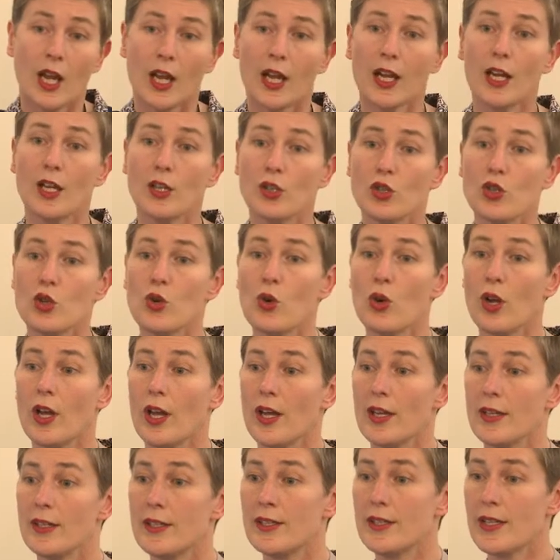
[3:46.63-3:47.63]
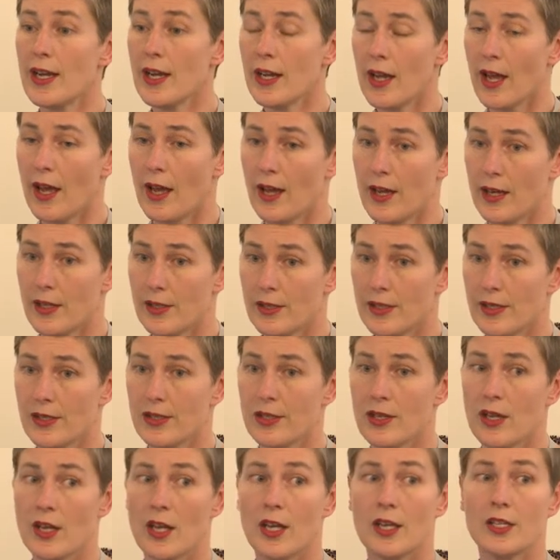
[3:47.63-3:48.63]
It took
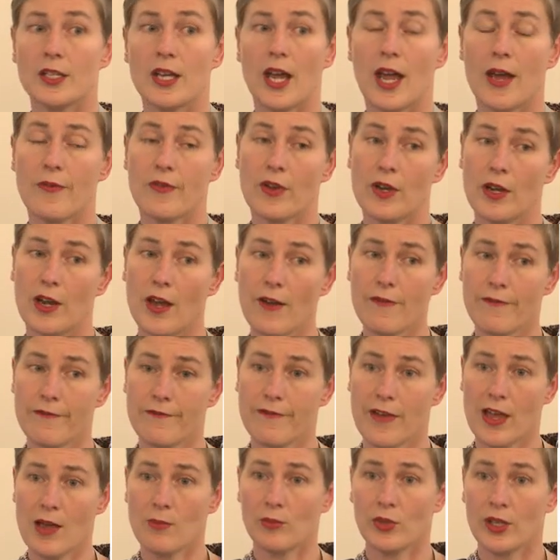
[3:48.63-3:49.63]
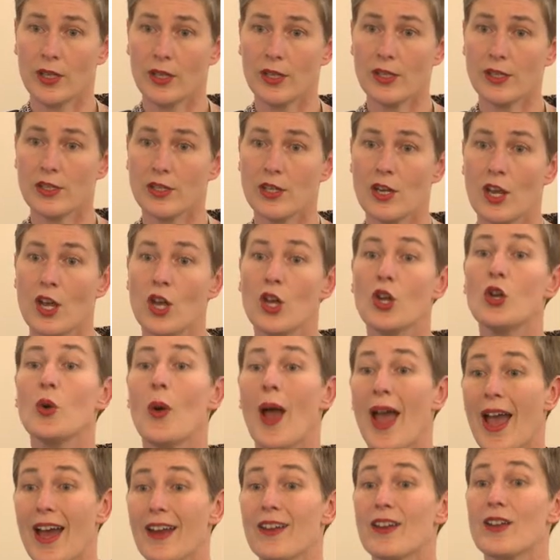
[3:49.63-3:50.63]
decades to have enough families who
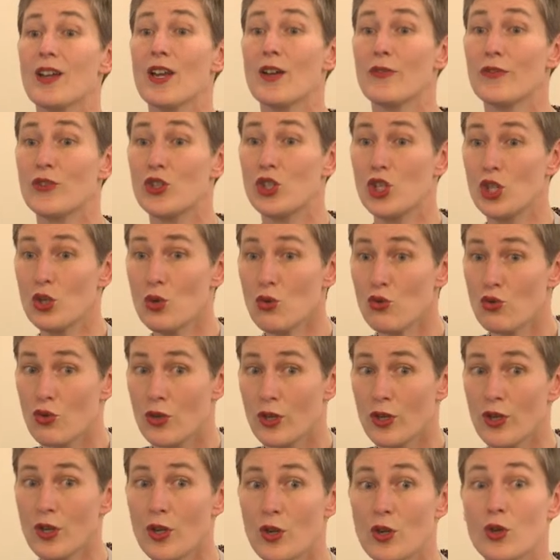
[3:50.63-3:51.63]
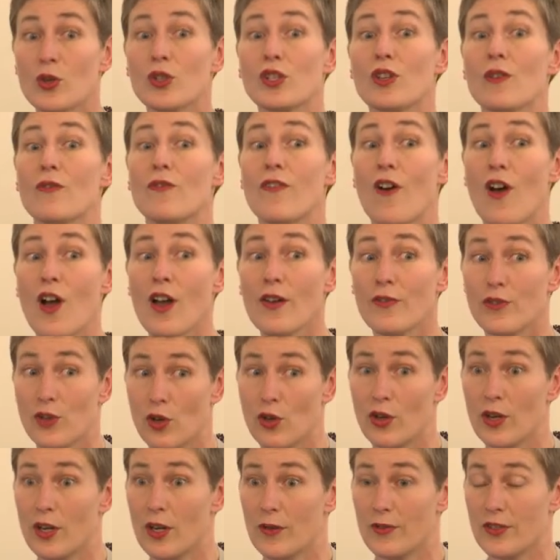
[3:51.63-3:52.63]
had enough children, who survived
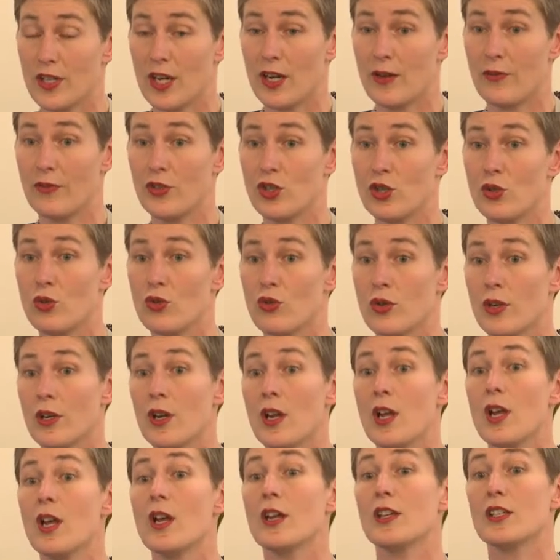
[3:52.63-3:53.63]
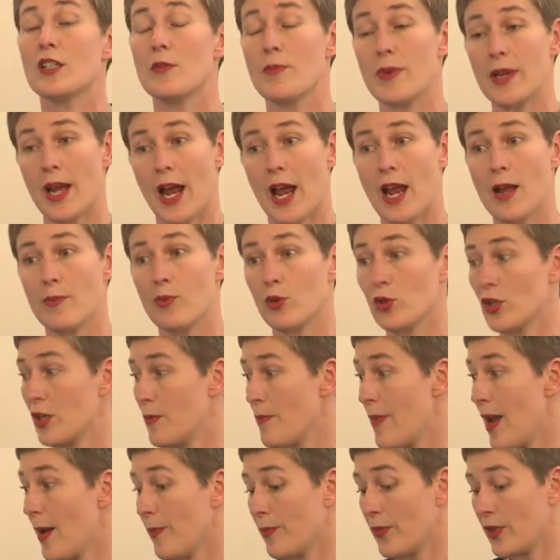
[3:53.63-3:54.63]
long enough to have children, to be able to
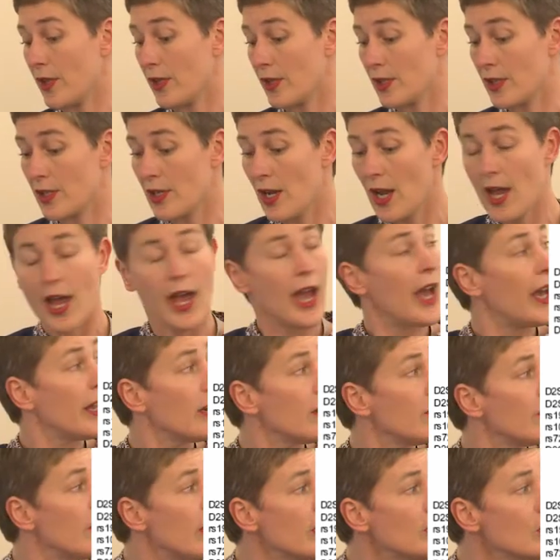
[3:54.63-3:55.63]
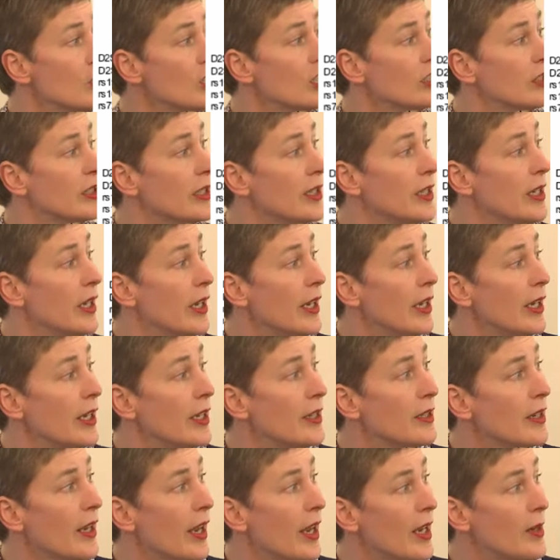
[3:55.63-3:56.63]
map this. And eventually,
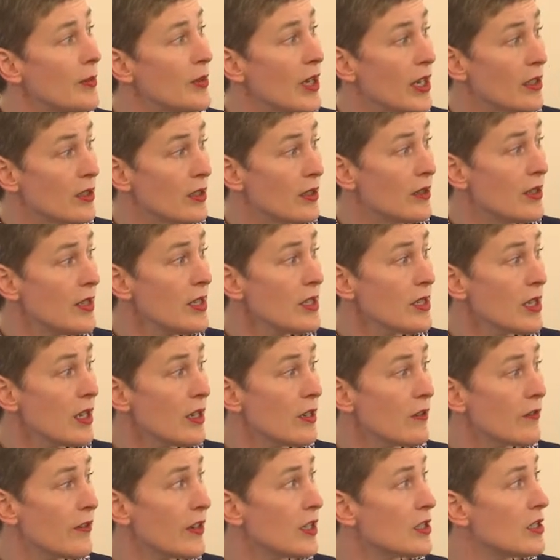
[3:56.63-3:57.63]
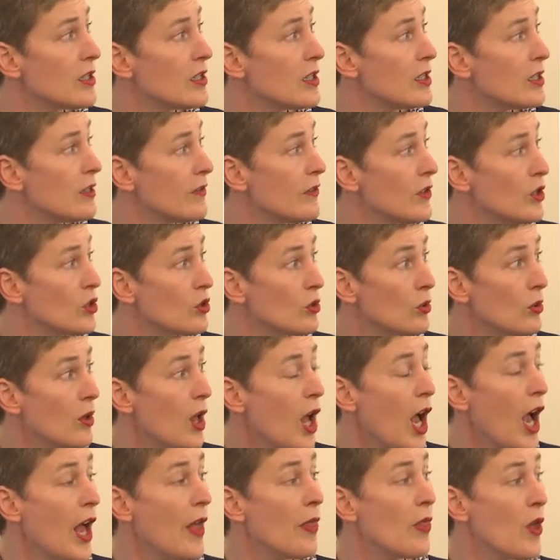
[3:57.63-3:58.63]
it came down to this unaffected individual
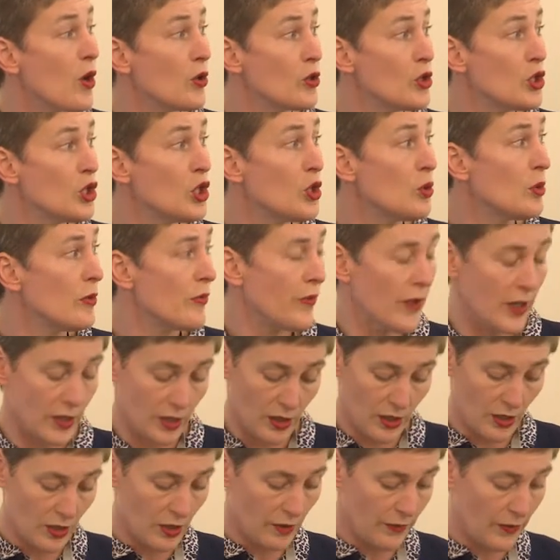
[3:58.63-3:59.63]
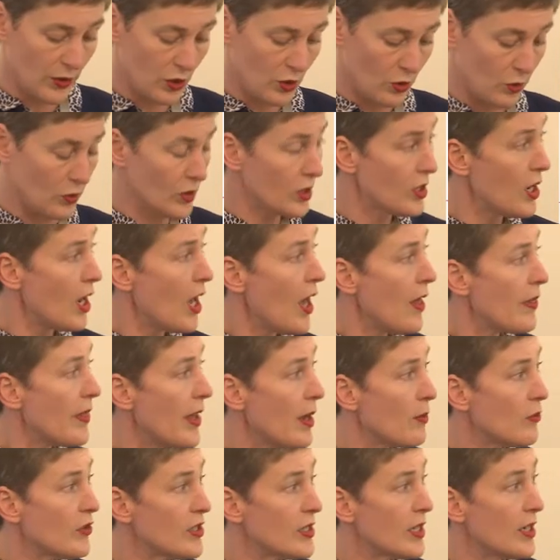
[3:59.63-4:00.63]
and those 2 affected individuals
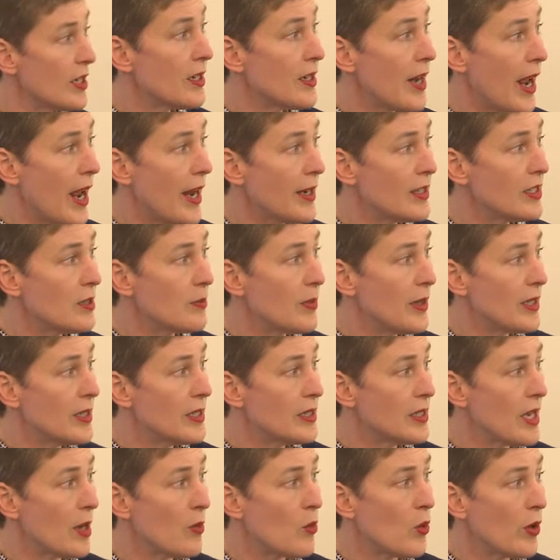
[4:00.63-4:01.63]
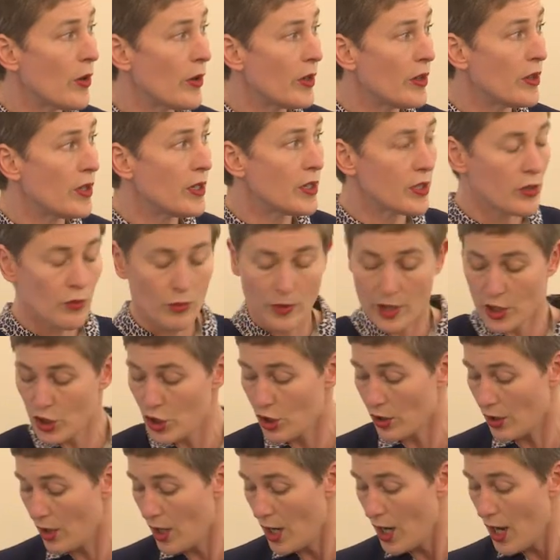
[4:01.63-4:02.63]
that it had to be somewhere in this
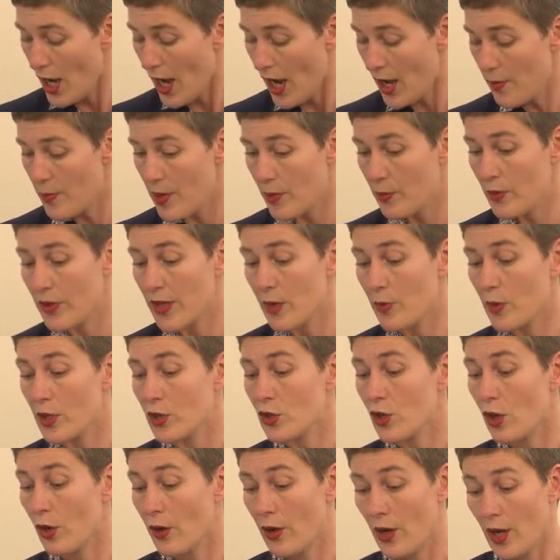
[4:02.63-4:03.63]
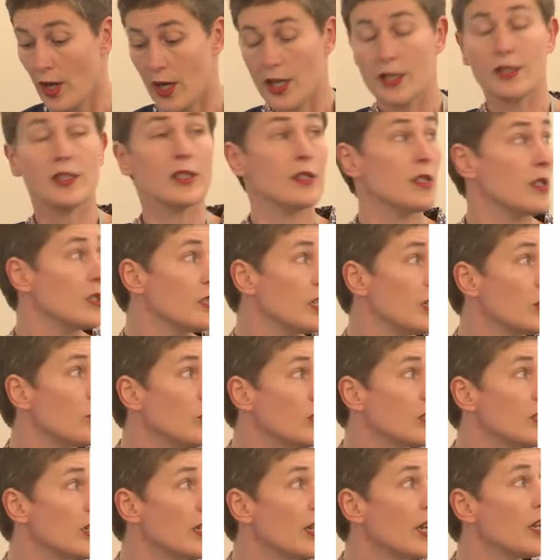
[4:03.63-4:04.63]
region. And people then went on and did the
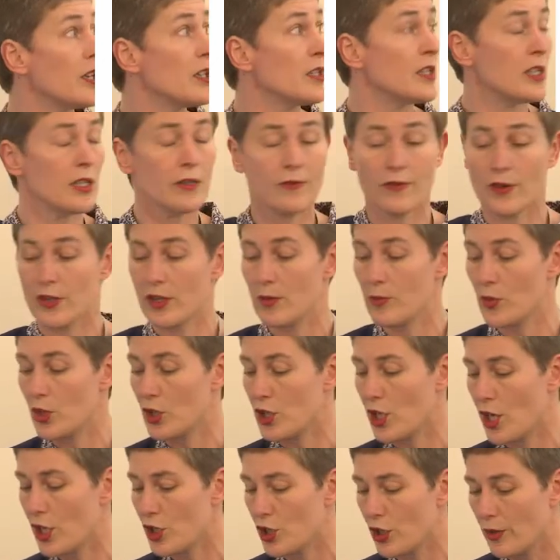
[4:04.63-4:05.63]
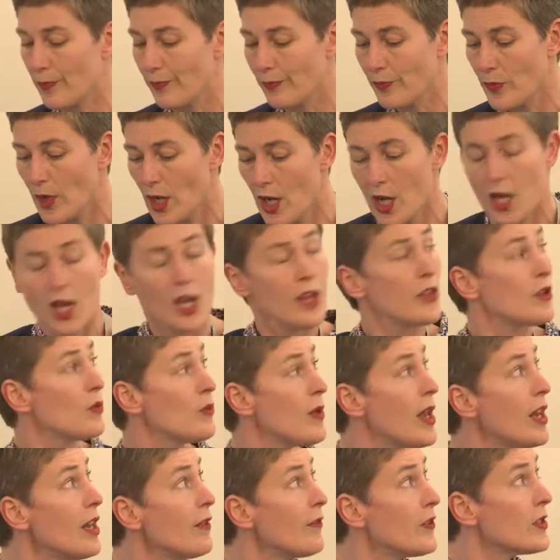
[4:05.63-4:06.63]
sequencing and identified the mutation. The
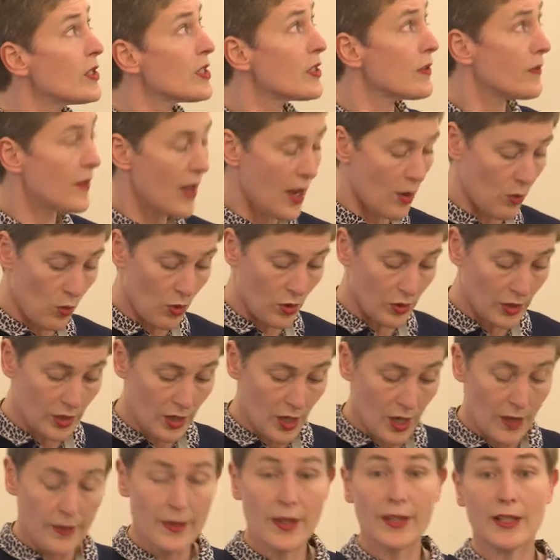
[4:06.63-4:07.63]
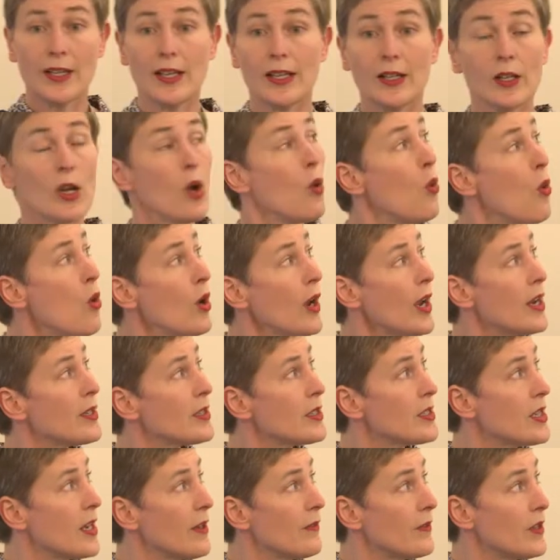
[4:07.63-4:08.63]
relevance of that was that nearly all
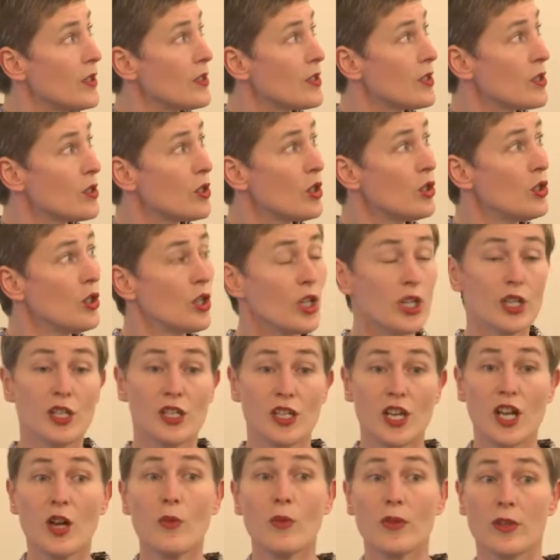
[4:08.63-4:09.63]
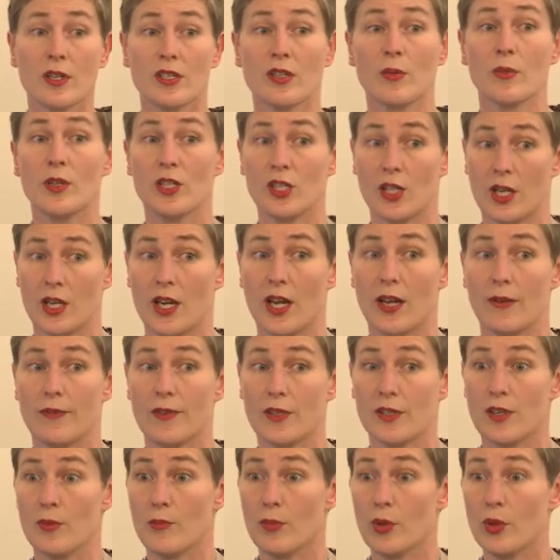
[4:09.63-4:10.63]
cases have this. So you can tell whether somebody's going to have
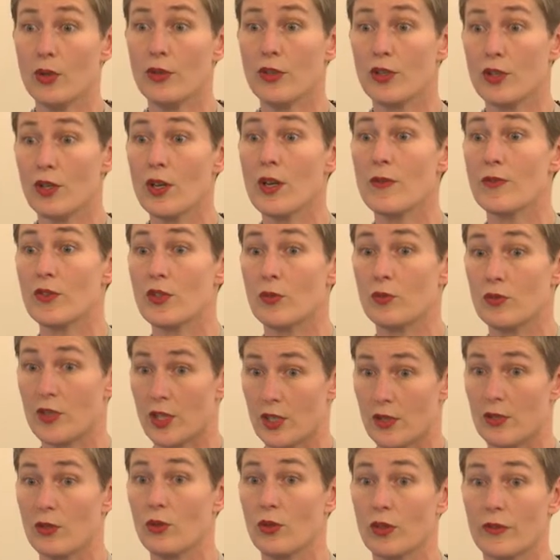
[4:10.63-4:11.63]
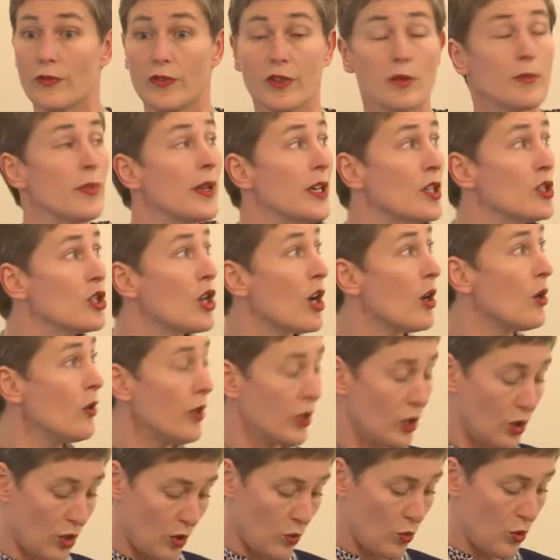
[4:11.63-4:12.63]
this at birth. You don't have to just look for the big toe
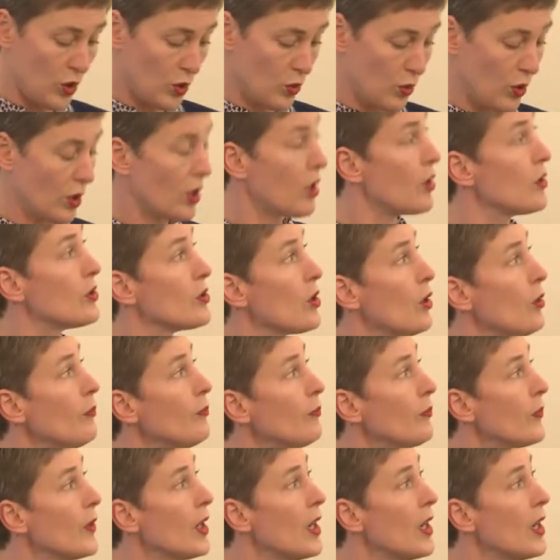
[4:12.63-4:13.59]
and you can watch what goes on.